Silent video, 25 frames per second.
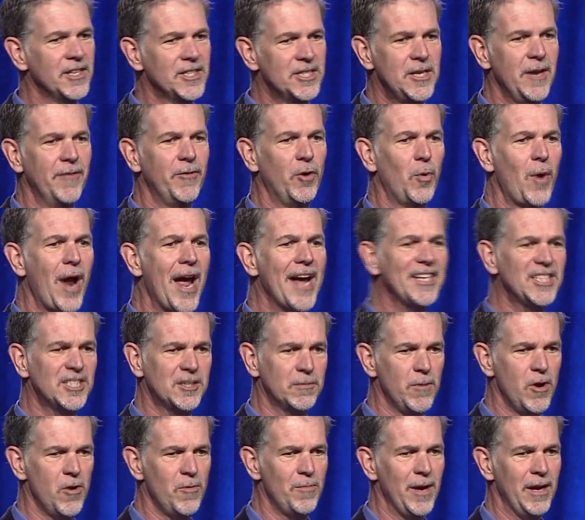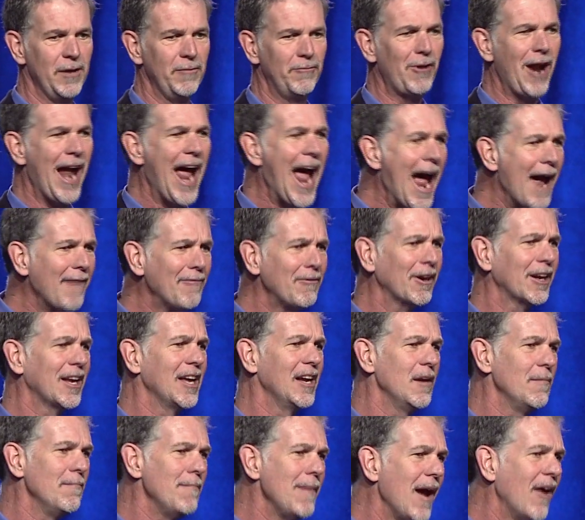the Civil Rights Movement for
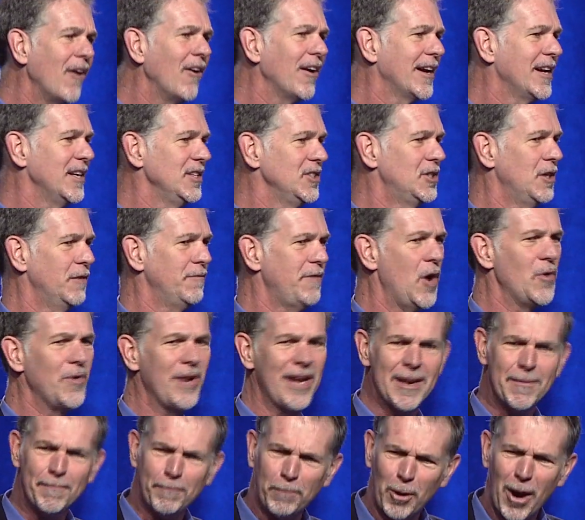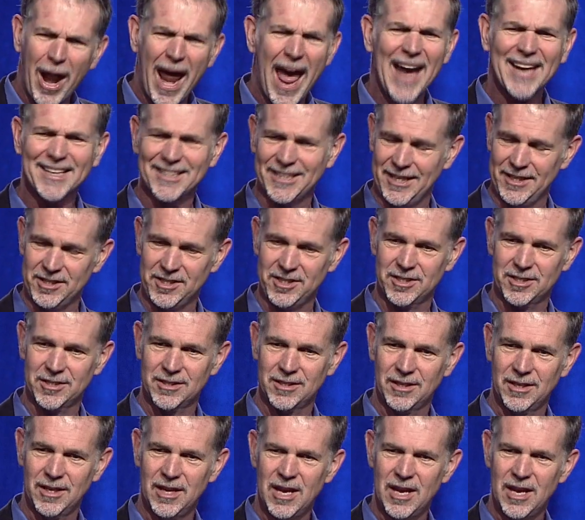African Americans to vote in practice.